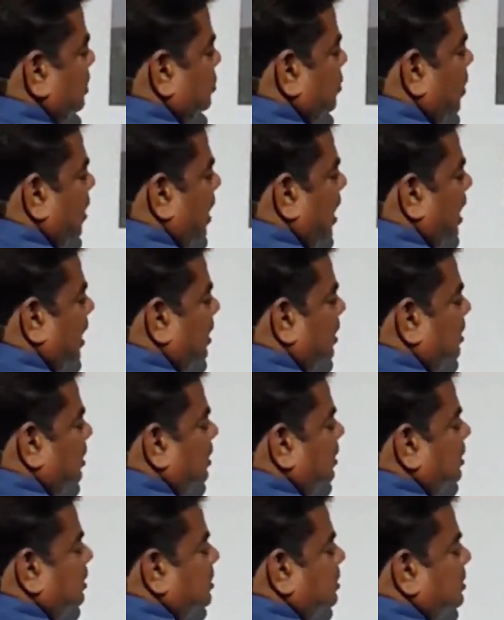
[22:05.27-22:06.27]
all are
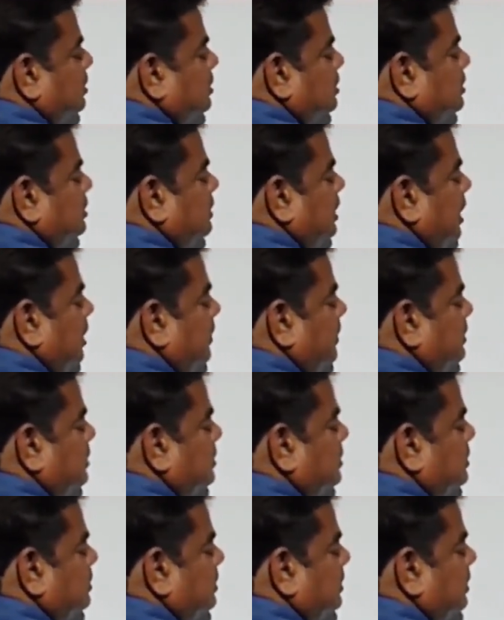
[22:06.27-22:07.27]
the
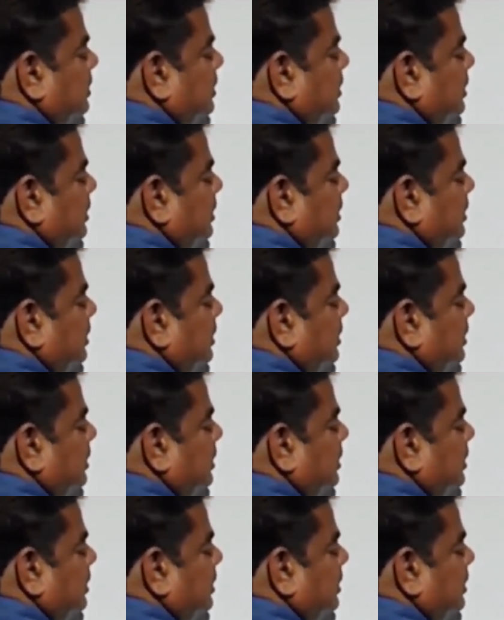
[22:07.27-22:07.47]
stamens.